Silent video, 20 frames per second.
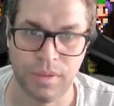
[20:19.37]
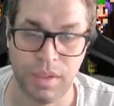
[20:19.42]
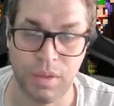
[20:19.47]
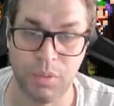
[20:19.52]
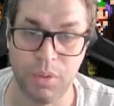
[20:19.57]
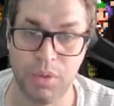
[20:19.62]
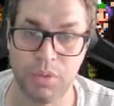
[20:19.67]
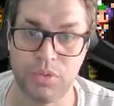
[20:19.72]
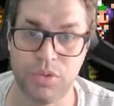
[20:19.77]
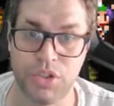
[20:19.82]
He
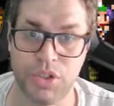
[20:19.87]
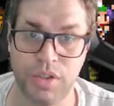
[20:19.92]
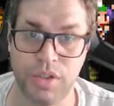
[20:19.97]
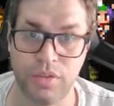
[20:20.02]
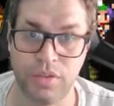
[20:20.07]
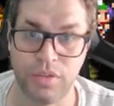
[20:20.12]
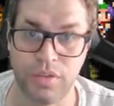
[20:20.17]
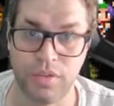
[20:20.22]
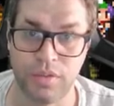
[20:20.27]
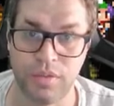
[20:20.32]
will
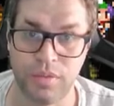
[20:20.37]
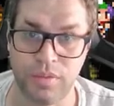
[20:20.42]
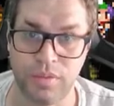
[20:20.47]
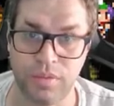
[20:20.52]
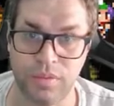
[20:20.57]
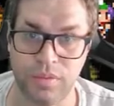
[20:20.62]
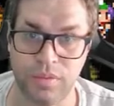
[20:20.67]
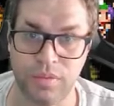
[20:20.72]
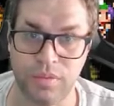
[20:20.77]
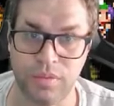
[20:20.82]
chase.
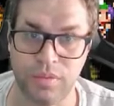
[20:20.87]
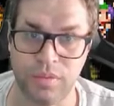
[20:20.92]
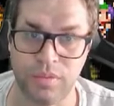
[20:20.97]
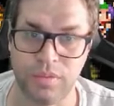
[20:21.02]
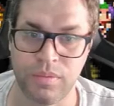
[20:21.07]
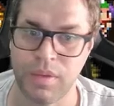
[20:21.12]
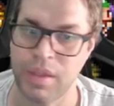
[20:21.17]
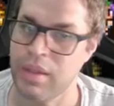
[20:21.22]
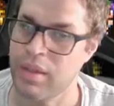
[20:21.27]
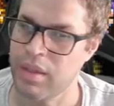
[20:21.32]

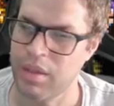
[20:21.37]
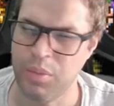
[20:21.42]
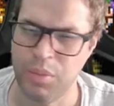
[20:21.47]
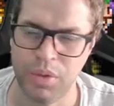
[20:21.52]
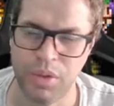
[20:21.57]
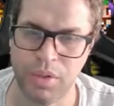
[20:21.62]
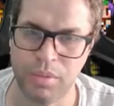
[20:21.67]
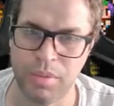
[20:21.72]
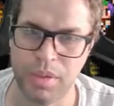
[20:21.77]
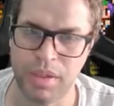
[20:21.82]

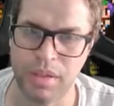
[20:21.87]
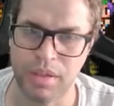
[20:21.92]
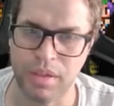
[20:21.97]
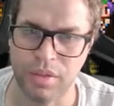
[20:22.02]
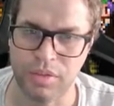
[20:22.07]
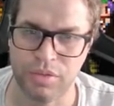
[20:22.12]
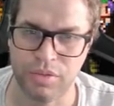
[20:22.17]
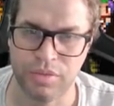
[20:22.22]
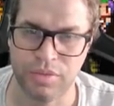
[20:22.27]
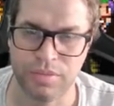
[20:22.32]
Will not be
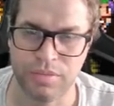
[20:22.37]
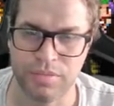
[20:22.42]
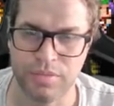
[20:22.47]
enough.